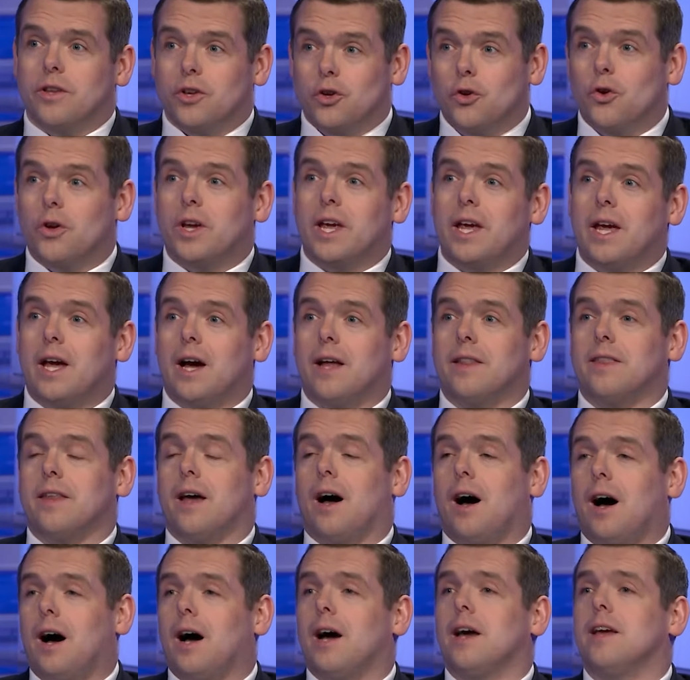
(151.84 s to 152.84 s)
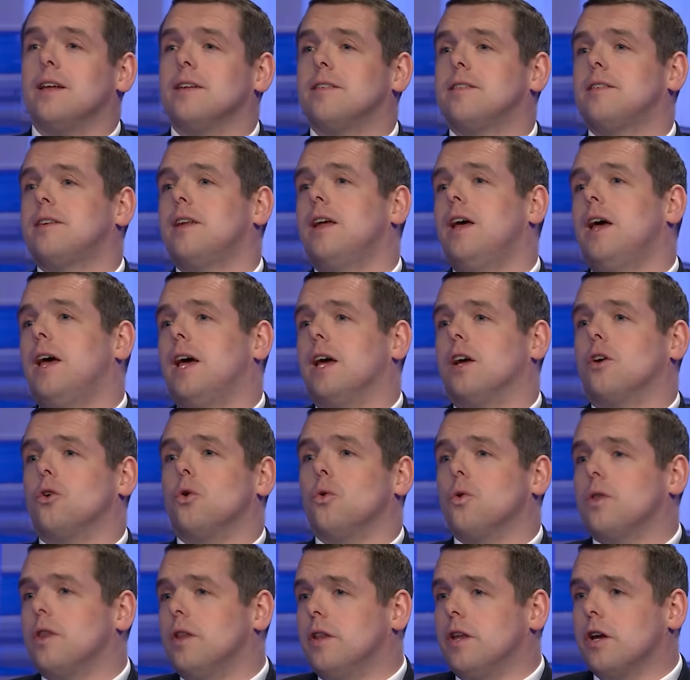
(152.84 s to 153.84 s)
the UK had the highest
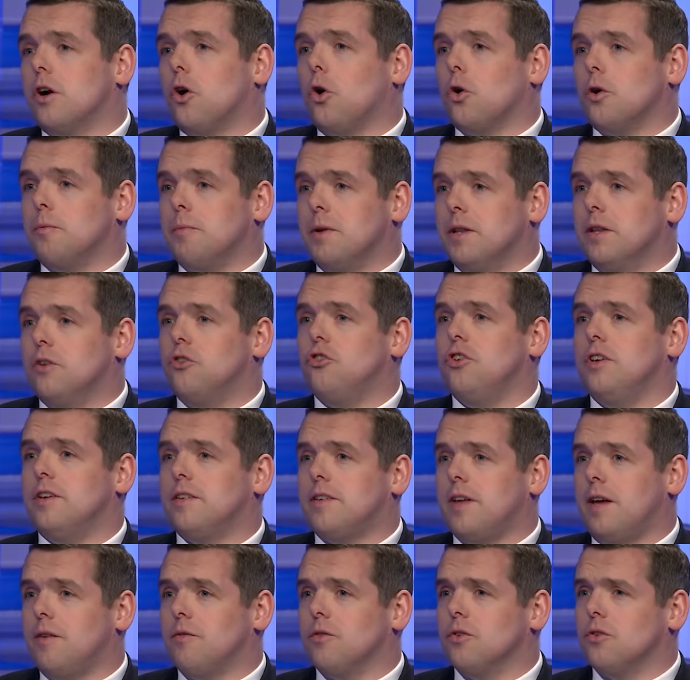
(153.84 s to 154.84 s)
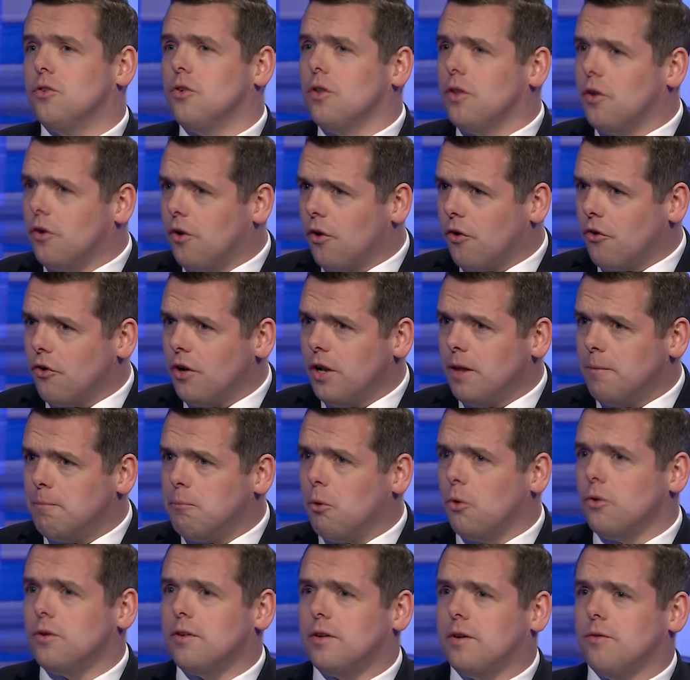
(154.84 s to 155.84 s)
growth in the economy in the G7. So there are really
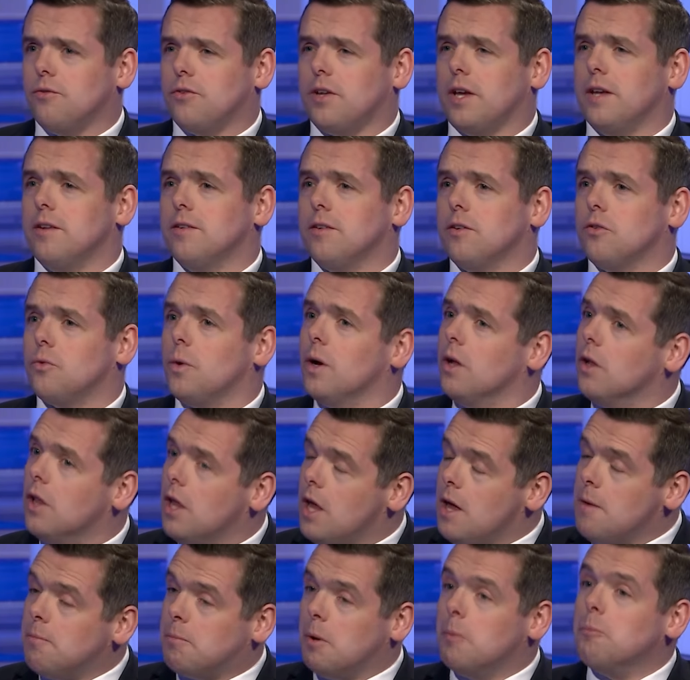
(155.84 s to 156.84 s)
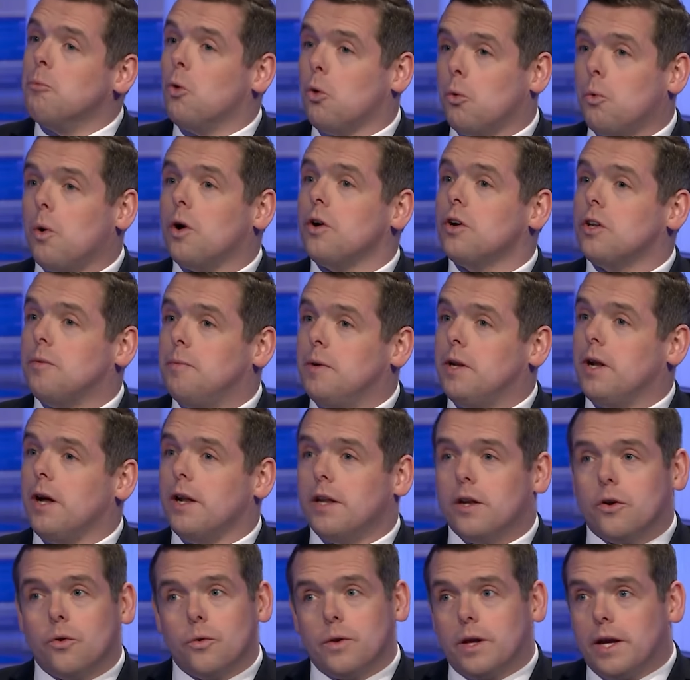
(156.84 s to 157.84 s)
positive signs as well, but more work to be
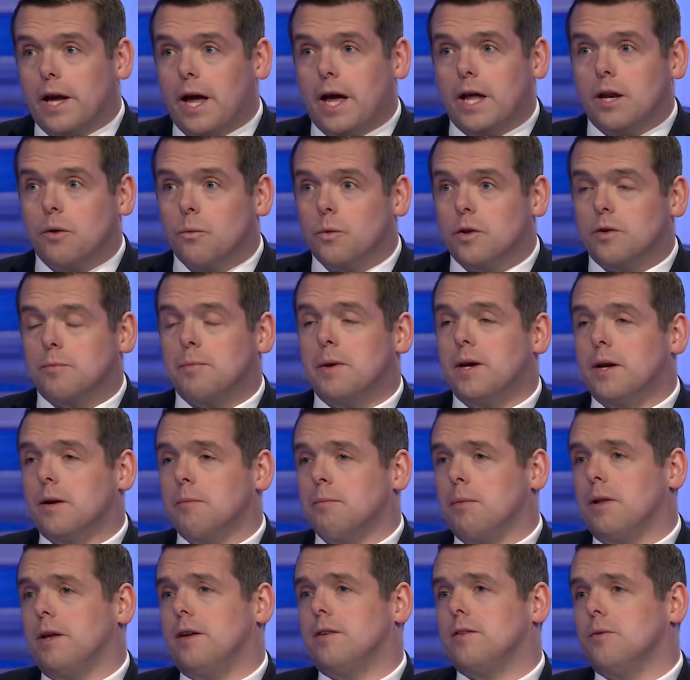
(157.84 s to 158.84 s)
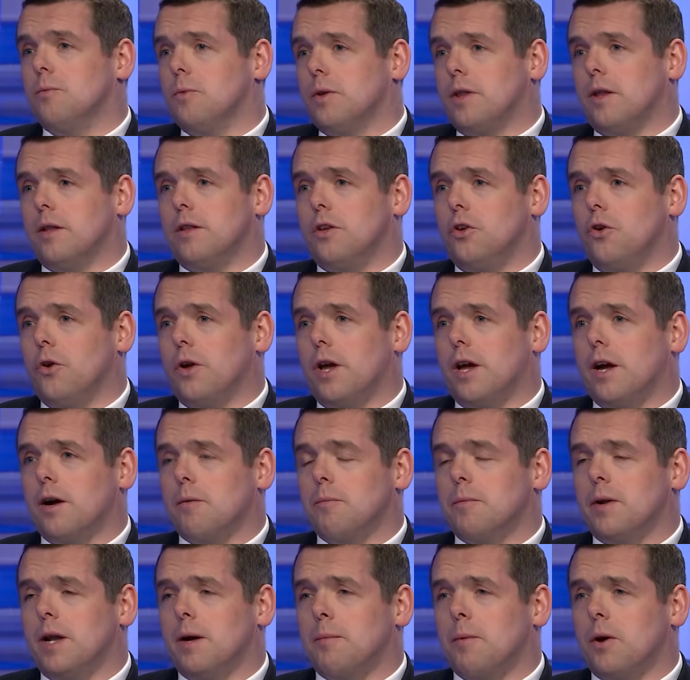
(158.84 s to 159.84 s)
done. I don't think anyone's been complacent within the UK
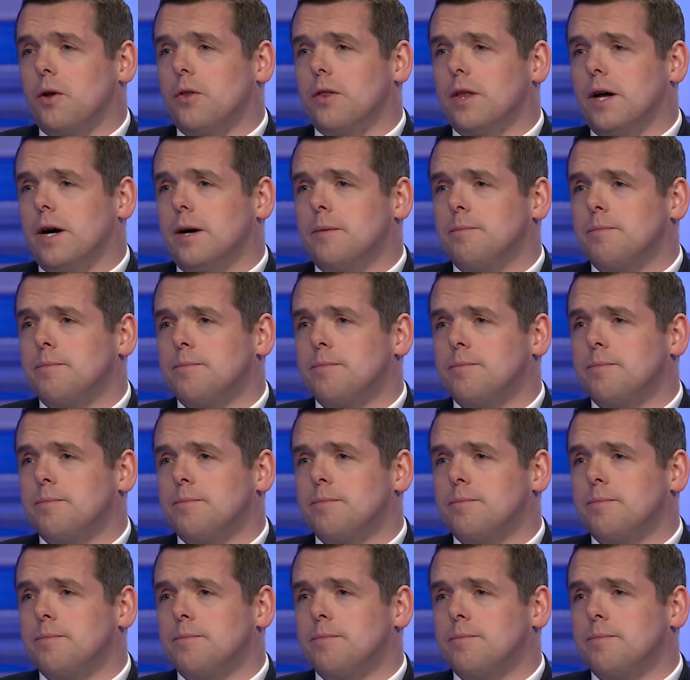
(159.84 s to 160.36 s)
government about that.